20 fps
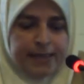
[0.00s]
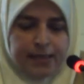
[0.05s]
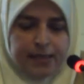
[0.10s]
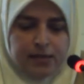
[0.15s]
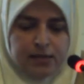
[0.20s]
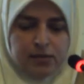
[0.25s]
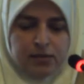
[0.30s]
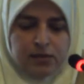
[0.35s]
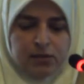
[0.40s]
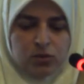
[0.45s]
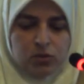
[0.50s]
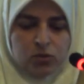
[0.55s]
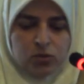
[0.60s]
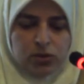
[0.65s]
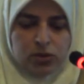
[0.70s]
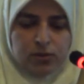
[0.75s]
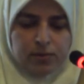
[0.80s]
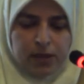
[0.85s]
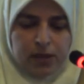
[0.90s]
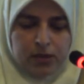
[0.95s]
and
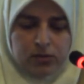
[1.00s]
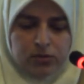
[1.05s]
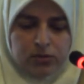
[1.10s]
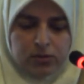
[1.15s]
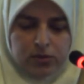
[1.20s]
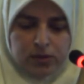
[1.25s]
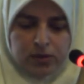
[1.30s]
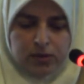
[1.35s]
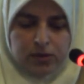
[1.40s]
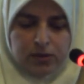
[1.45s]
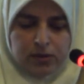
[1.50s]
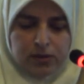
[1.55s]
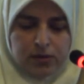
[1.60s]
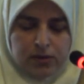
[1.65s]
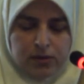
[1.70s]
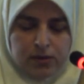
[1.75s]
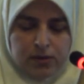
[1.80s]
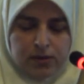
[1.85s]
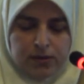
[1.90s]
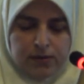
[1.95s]
wrote about,
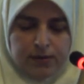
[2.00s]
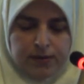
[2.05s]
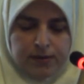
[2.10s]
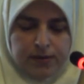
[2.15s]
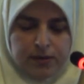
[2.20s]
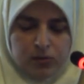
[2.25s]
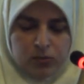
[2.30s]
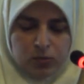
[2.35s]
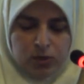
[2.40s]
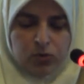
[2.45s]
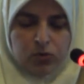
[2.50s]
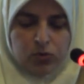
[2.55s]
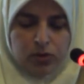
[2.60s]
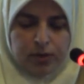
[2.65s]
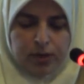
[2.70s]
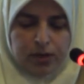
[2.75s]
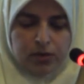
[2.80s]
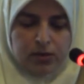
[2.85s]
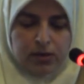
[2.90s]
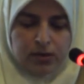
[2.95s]

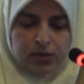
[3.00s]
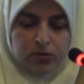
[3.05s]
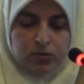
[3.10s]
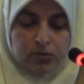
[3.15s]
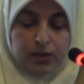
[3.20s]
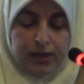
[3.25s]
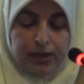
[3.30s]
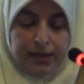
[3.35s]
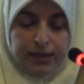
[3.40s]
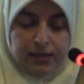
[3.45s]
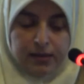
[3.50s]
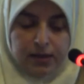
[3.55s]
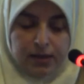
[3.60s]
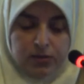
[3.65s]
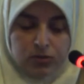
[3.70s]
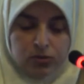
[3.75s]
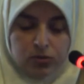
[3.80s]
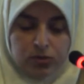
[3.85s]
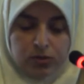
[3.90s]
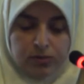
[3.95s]
today
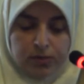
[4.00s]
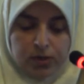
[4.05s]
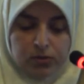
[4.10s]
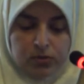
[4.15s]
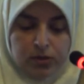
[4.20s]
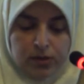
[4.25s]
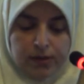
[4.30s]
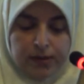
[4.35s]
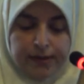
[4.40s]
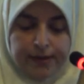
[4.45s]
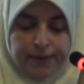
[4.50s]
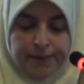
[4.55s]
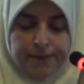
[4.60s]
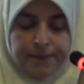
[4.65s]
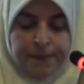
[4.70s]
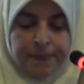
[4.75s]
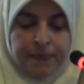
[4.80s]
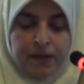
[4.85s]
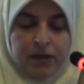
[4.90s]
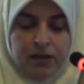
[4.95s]
and wrote about earlier,
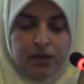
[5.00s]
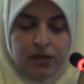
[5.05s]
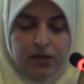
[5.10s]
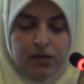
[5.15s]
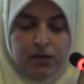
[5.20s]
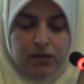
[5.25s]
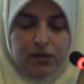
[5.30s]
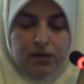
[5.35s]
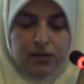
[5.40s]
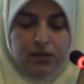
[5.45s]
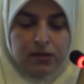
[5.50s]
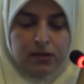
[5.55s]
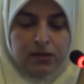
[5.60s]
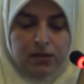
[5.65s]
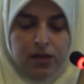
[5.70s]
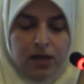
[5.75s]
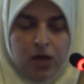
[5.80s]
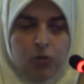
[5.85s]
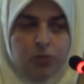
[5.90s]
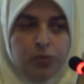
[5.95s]

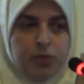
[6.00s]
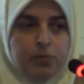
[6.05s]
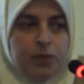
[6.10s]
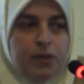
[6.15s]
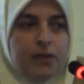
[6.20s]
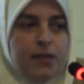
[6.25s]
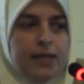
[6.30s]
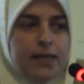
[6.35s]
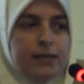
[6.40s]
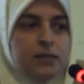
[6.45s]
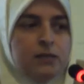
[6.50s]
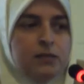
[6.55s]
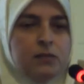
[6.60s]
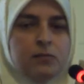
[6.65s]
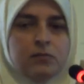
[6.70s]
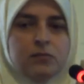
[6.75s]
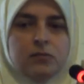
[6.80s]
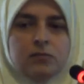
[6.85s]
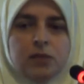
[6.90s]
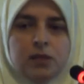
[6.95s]
how people then
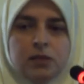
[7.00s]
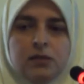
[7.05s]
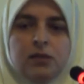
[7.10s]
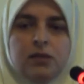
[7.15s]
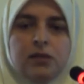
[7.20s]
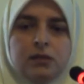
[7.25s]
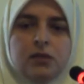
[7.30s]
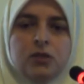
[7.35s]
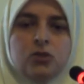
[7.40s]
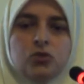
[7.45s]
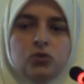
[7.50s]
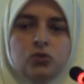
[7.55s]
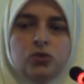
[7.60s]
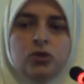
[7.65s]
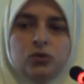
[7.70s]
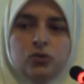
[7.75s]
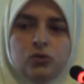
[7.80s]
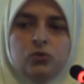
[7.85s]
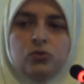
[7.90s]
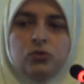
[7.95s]

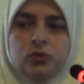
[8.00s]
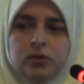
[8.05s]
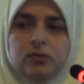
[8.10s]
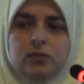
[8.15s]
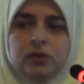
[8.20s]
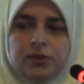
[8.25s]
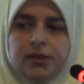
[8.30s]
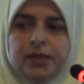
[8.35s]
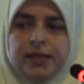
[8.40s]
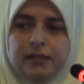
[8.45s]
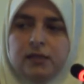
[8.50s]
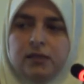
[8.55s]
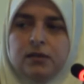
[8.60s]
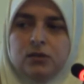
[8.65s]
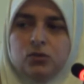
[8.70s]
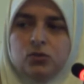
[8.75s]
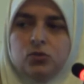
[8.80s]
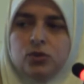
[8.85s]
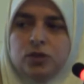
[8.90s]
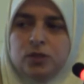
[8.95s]
resort to creating
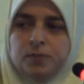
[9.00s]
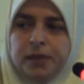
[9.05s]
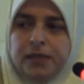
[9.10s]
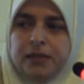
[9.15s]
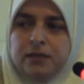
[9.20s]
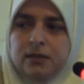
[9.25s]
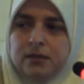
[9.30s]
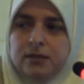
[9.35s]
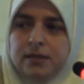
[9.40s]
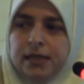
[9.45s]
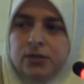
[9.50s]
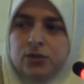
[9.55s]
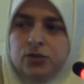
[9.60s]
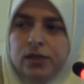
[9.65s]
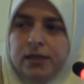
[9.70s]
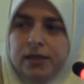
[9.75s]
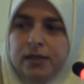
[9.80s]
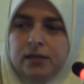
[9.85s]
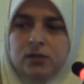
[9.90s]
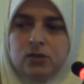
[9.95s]
their own spaces and
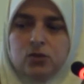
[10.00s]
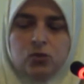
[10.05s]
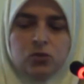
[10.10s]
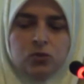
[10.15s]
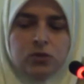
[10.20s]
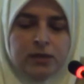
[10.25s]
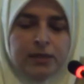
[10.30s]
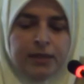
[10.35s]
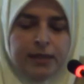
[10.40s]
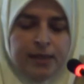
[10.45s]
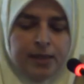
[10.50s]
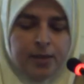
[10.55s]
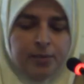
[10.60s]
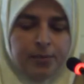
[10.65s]
running their own